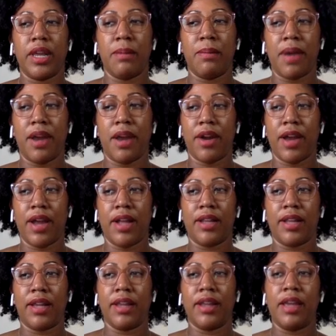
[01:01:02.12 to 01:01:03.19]
to get better at.
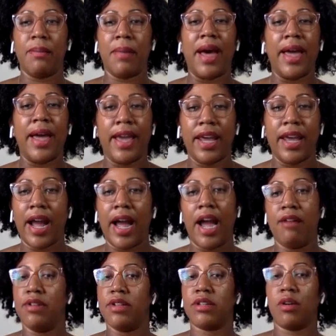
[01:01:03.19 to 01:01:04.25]
Like, in my head, I
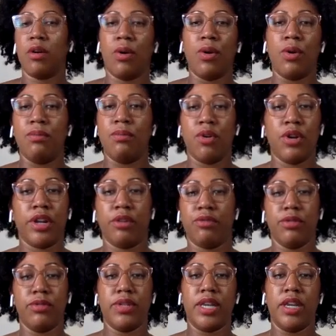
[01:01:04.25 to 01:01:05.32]
have this whole
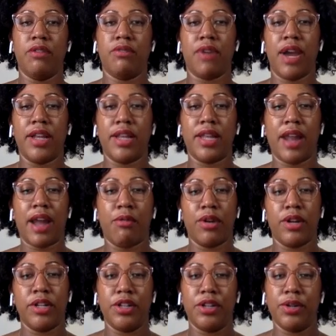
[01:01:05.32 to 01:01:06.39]
morning routine, right, that I
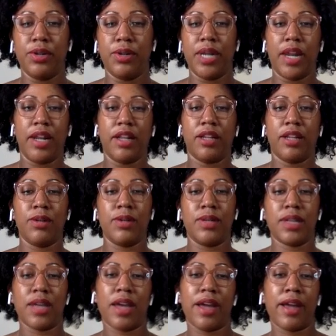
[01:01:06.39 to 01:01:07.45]
want to do, that
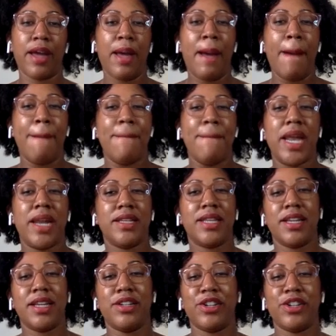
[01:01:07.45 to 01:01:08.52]
includes like
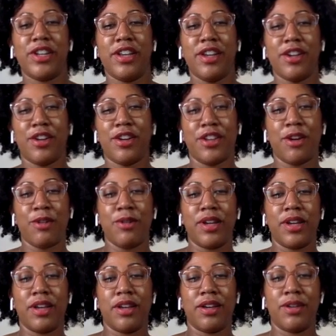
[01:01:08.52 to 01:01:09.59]
meditation or
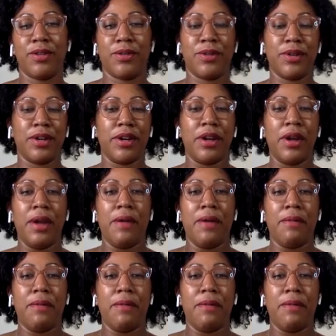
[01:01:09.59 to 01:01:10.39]
yoga or